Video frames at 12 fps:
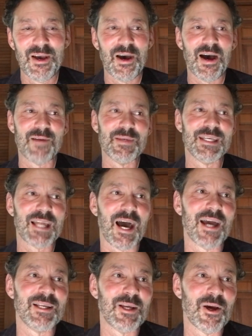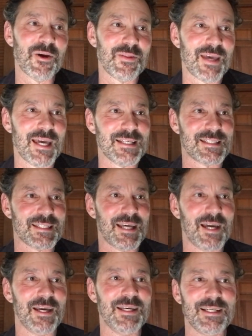I know that
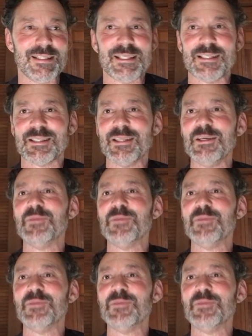in addition to you